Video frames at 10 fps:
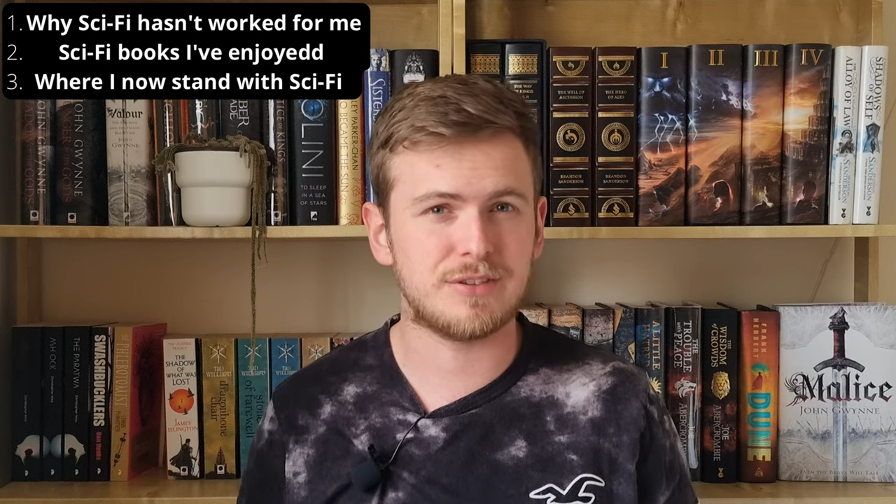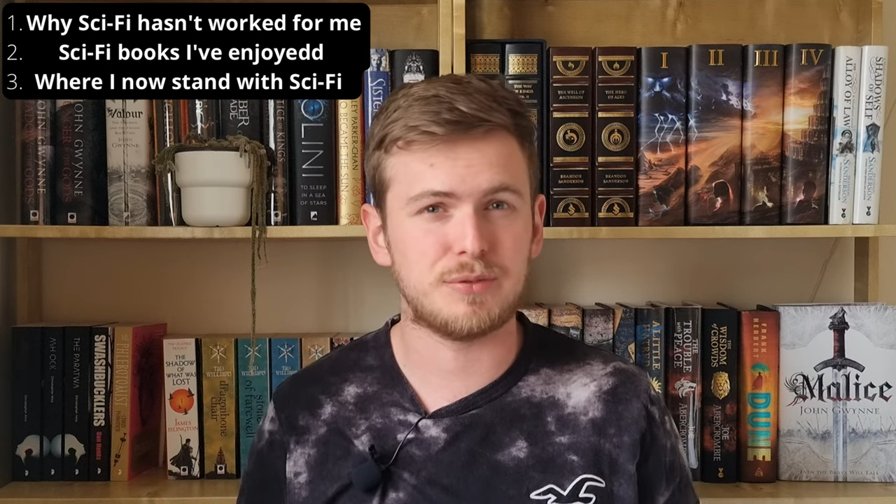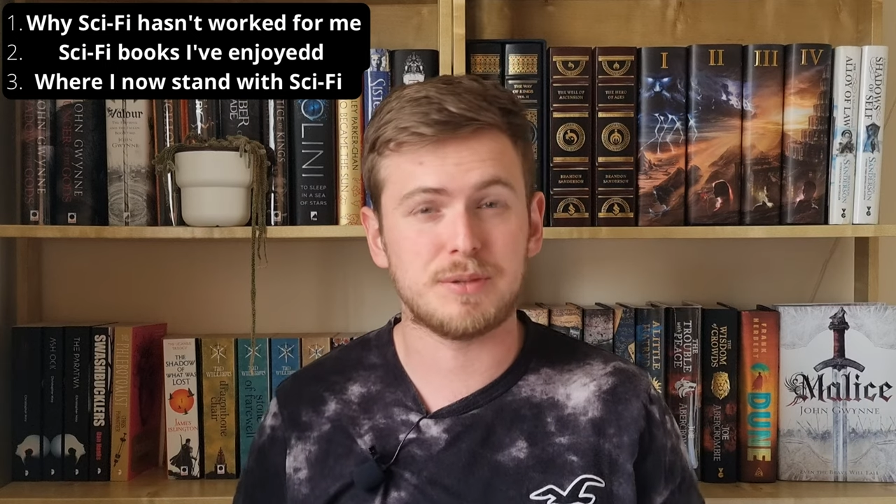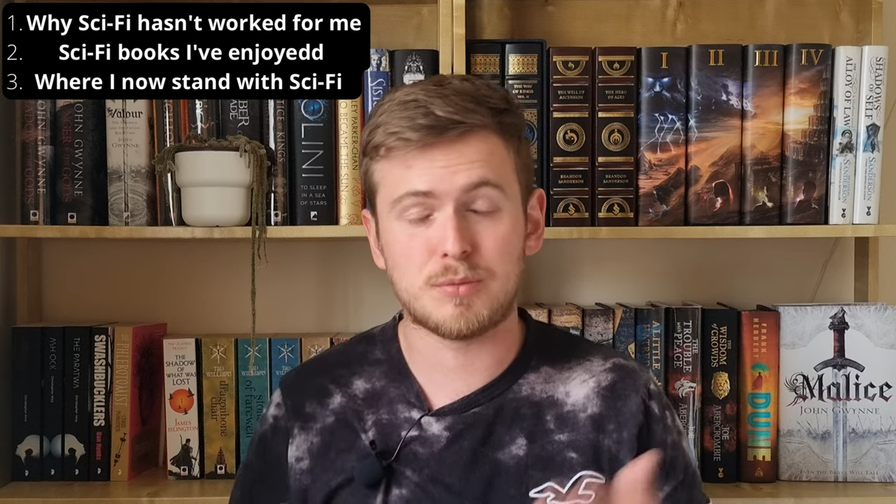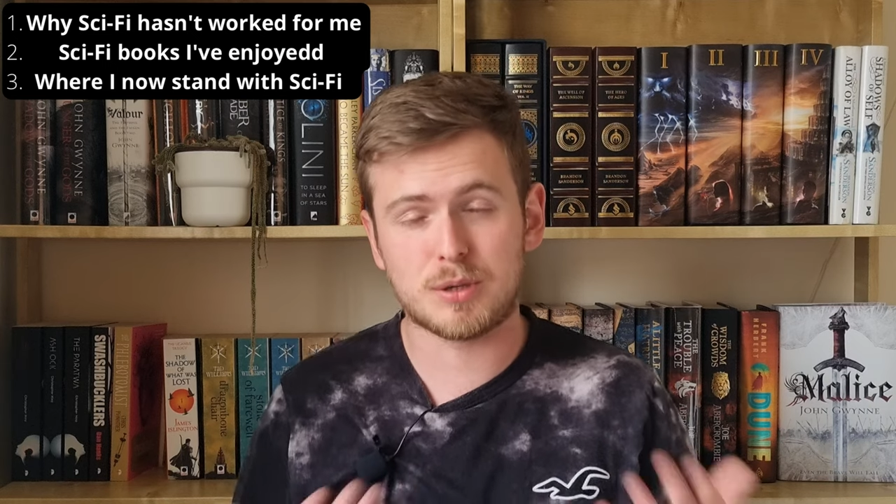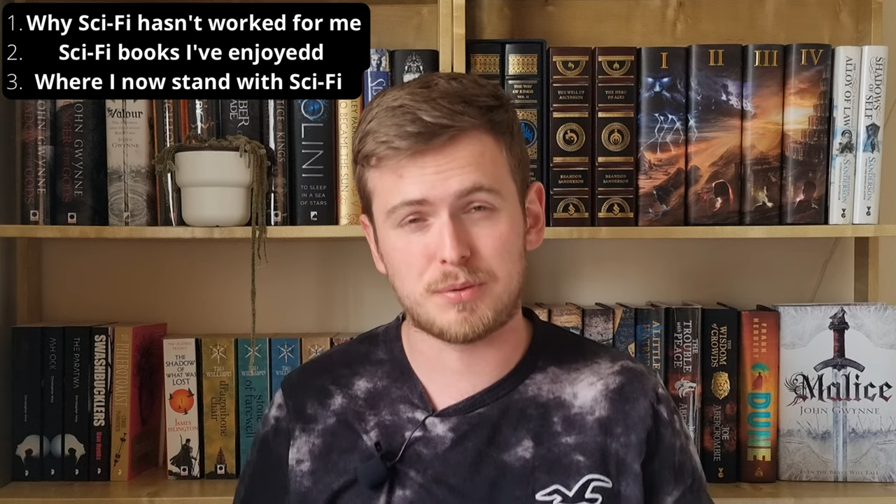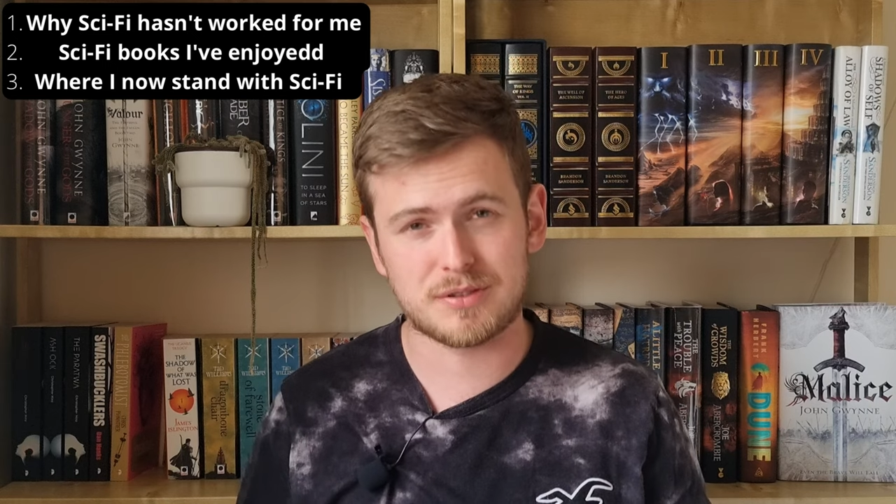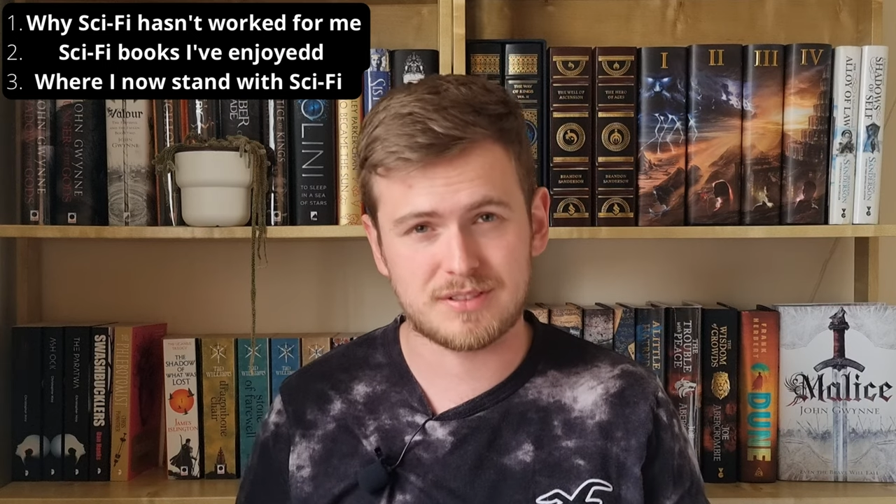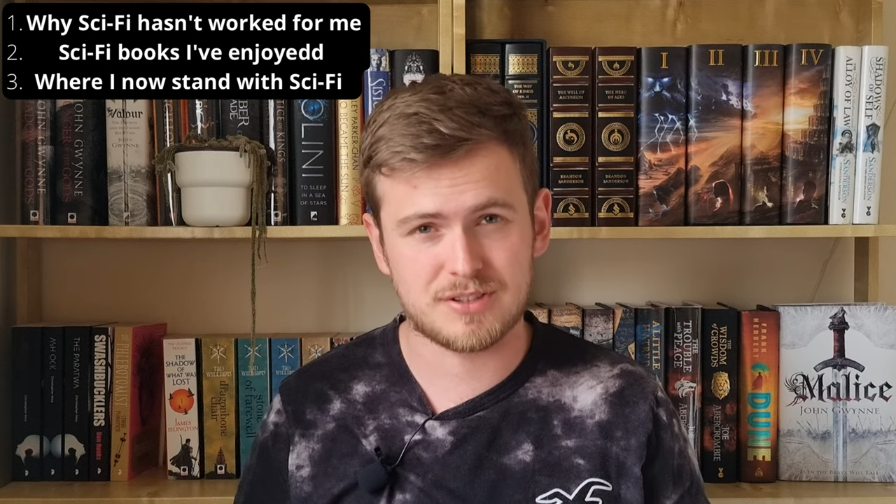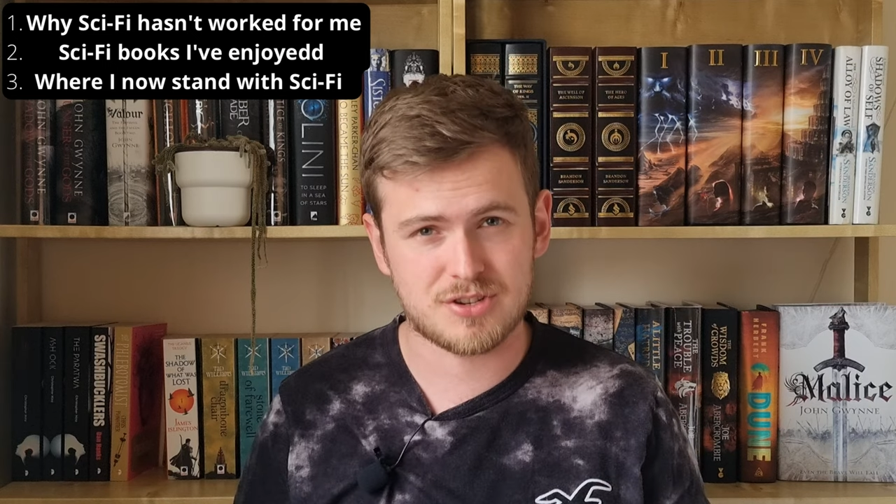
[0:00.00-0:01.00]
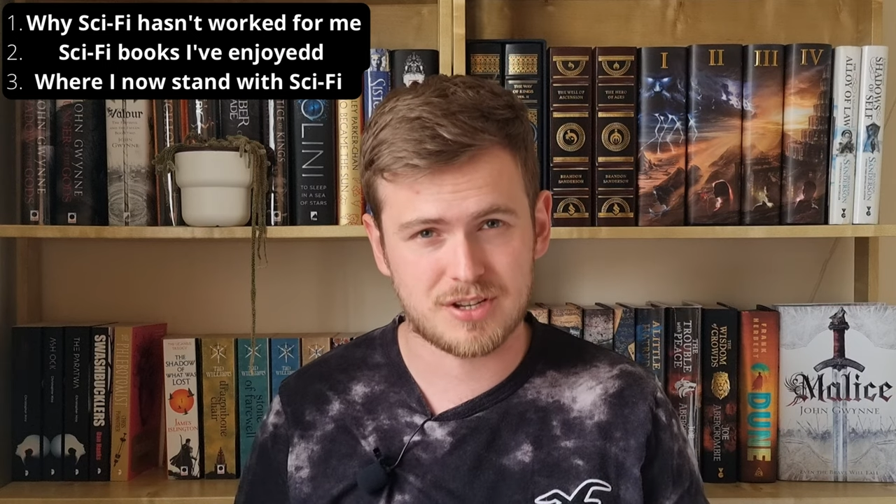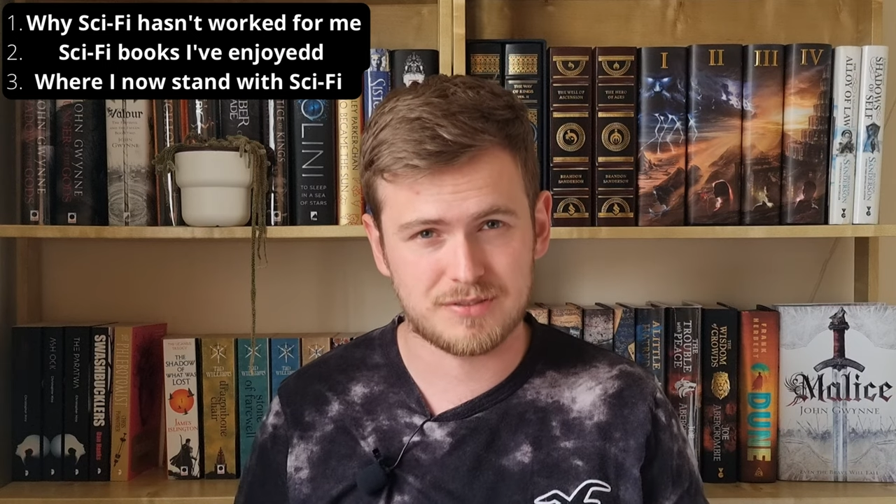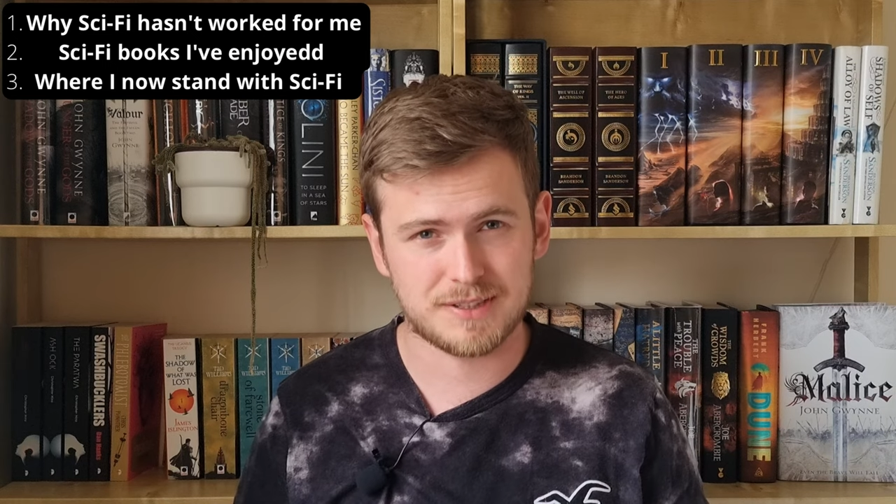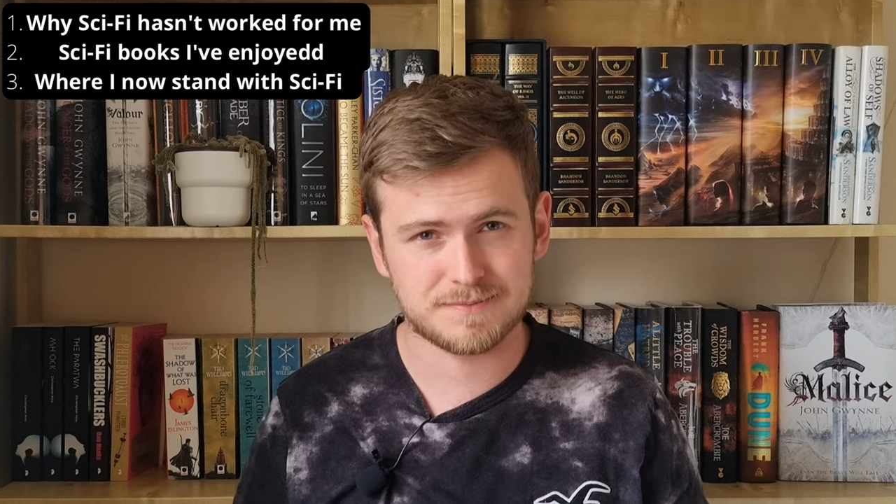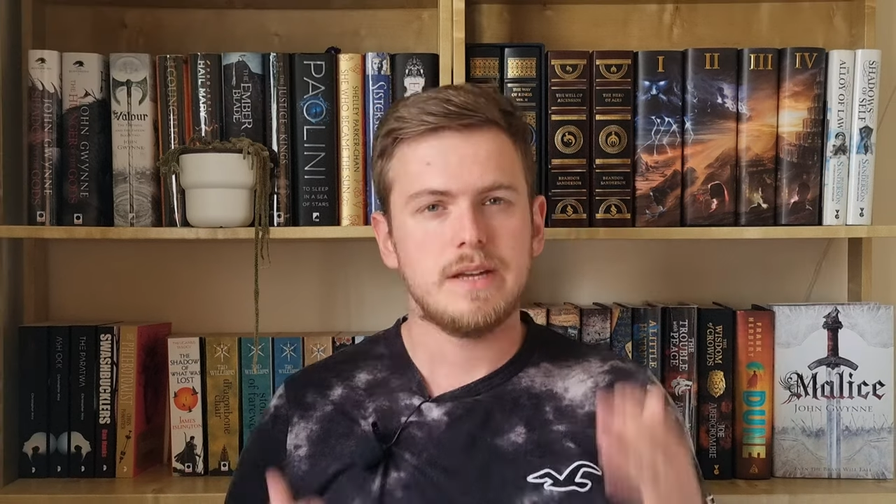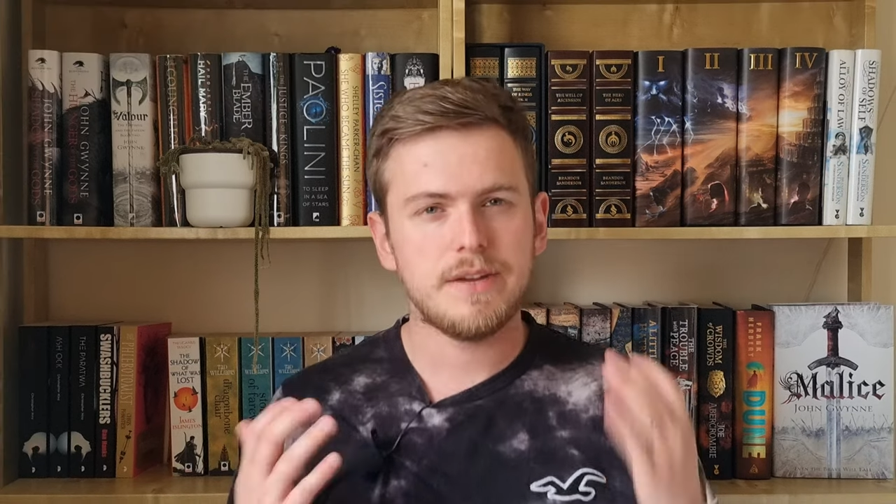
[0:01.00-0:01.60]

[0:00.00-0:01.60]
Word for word: to read more books in this genre.